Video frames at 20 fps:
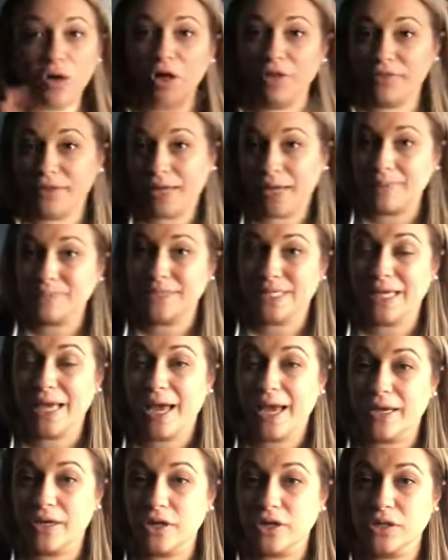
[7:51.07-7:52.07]
all the empty
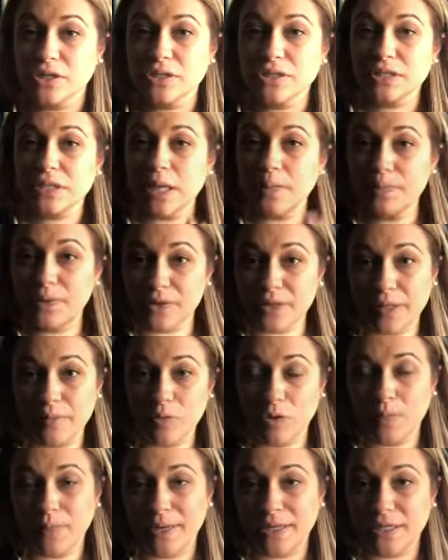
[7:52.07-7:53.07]
hangers and put them
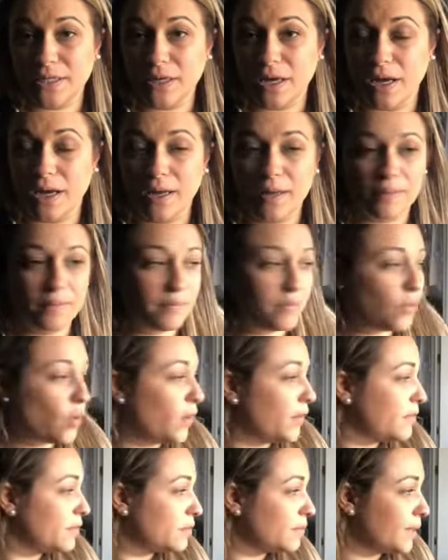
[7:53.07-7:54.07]
on
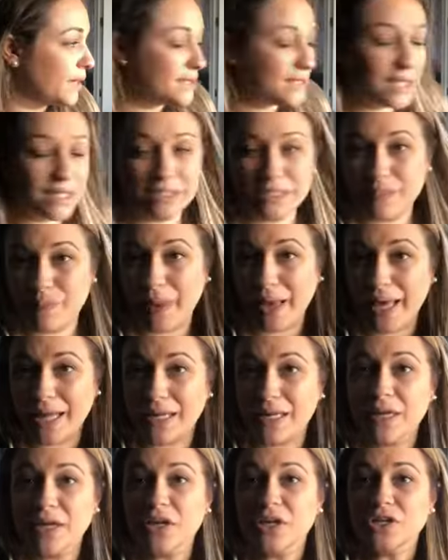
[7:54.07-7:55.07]
my son's
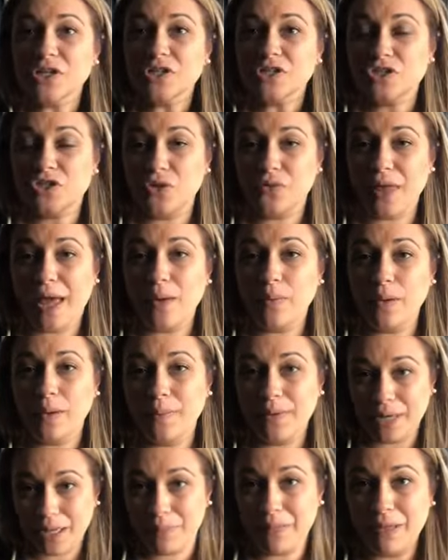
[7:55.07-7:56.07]
bed. So that way
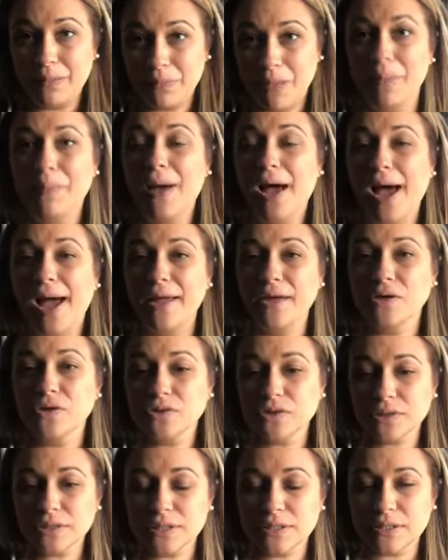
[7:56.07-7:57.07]
when I make my
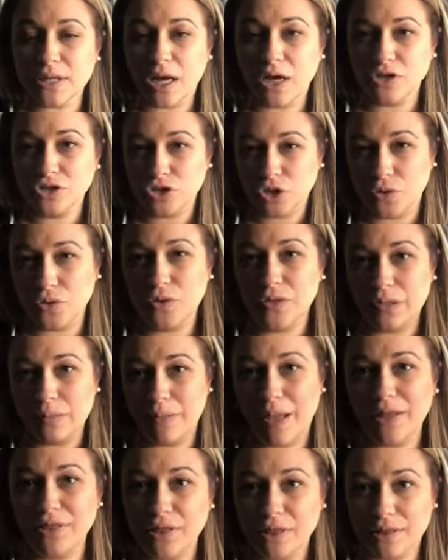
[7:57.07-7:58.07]
piles, I'll show you the
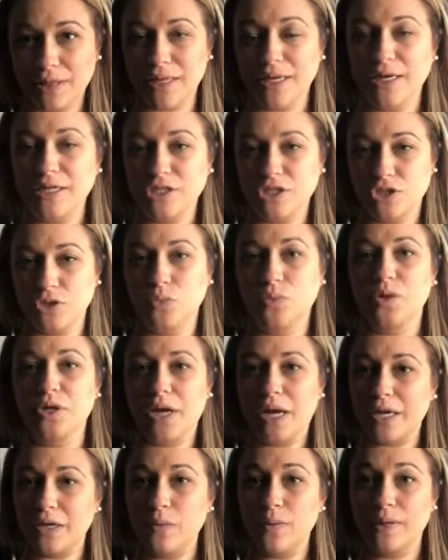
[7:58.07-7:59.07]
method that I do where
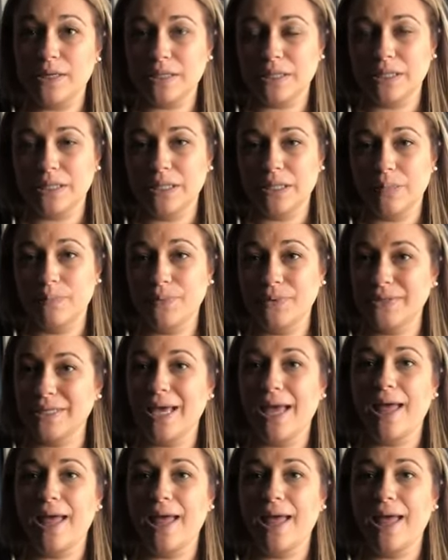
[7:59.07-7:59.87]
I quickly can put the